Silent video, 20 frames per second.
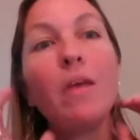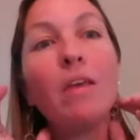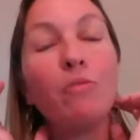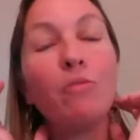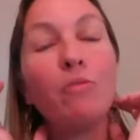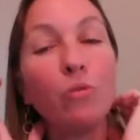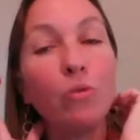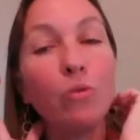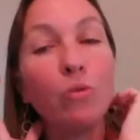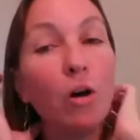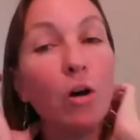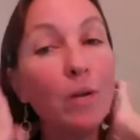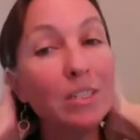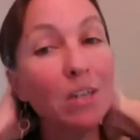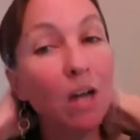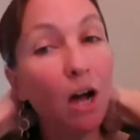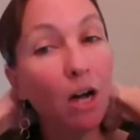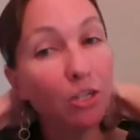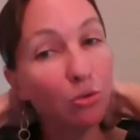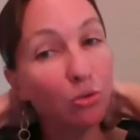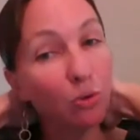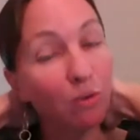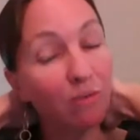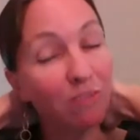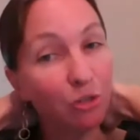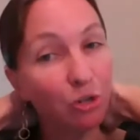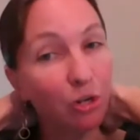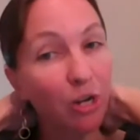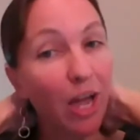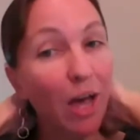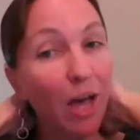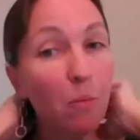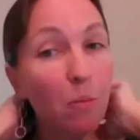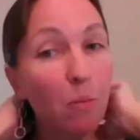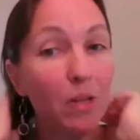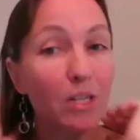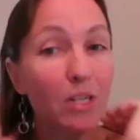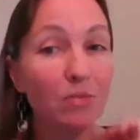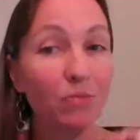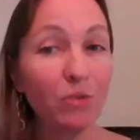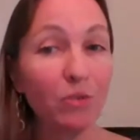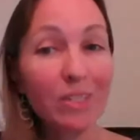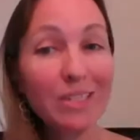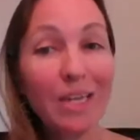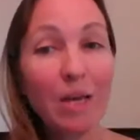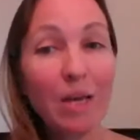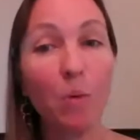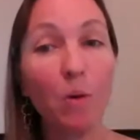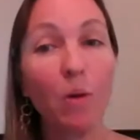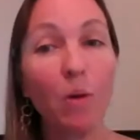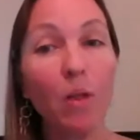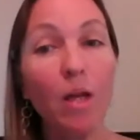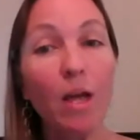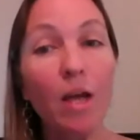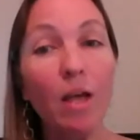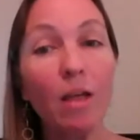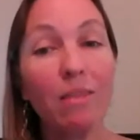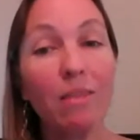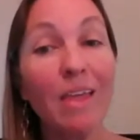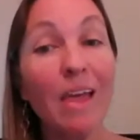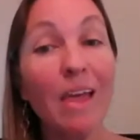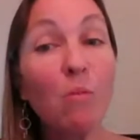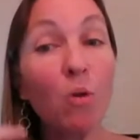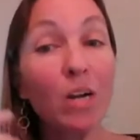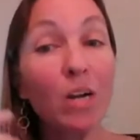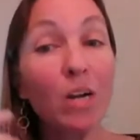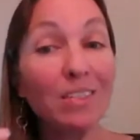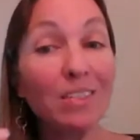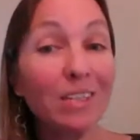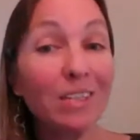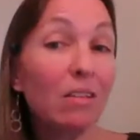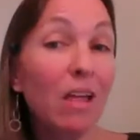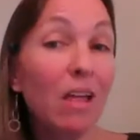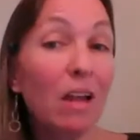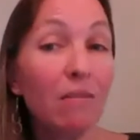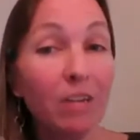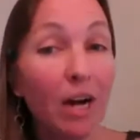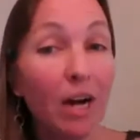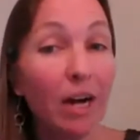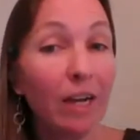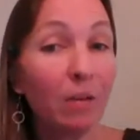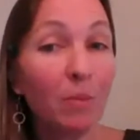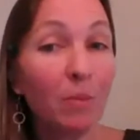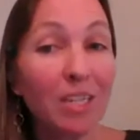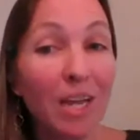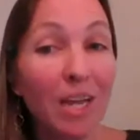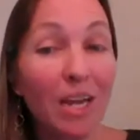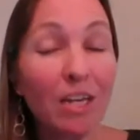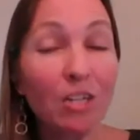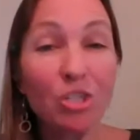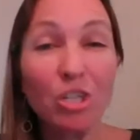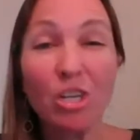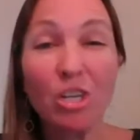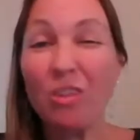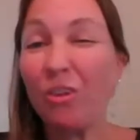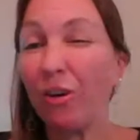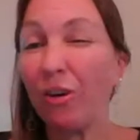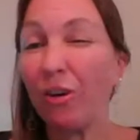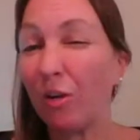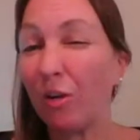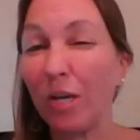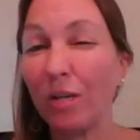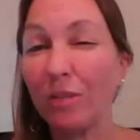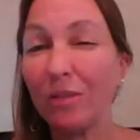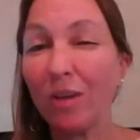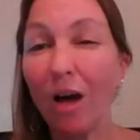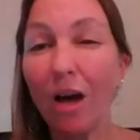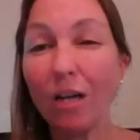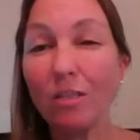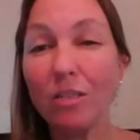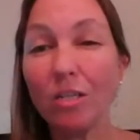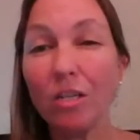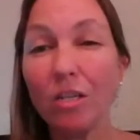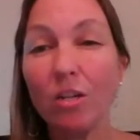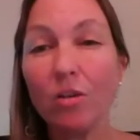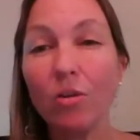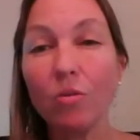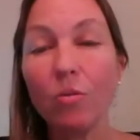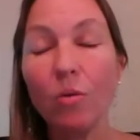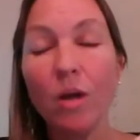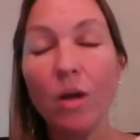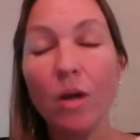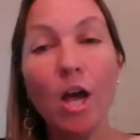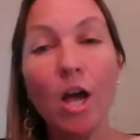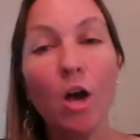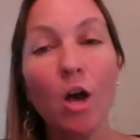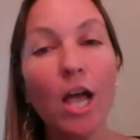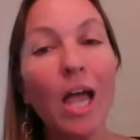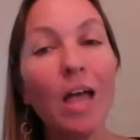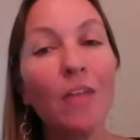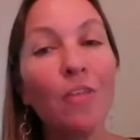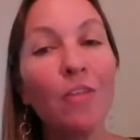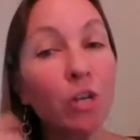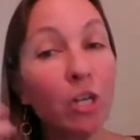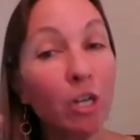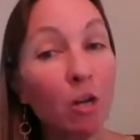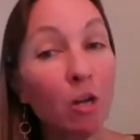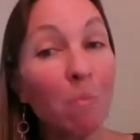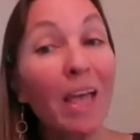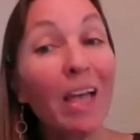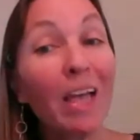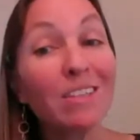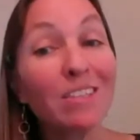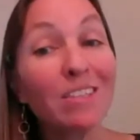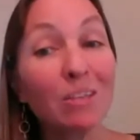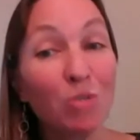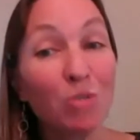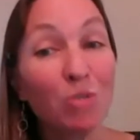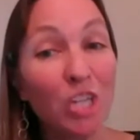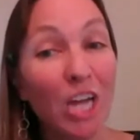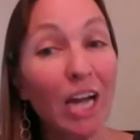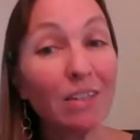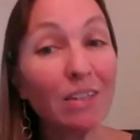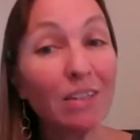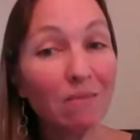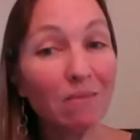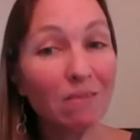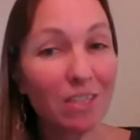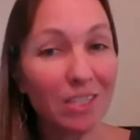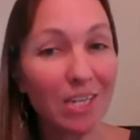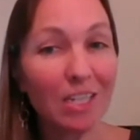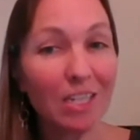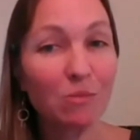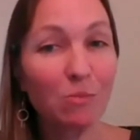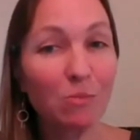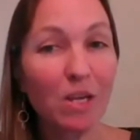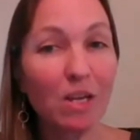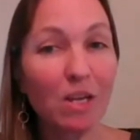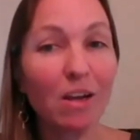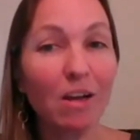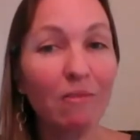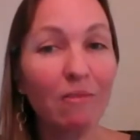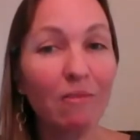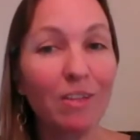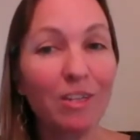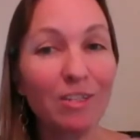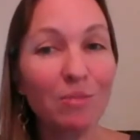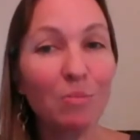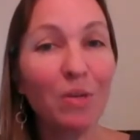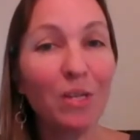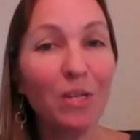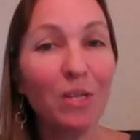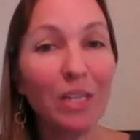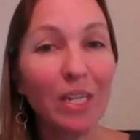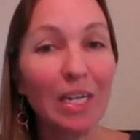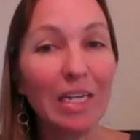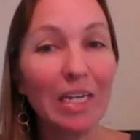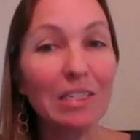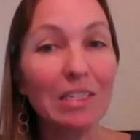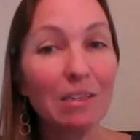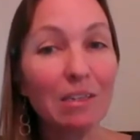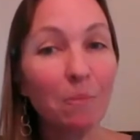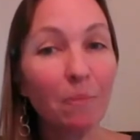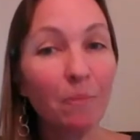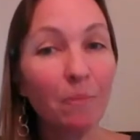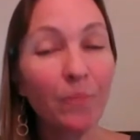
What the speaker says: if you go and talk to a venture capitalist, for example, they want to see a lot of documentation, they're going to want to talk to you, and they're going to make a subjective assessment of these abilities,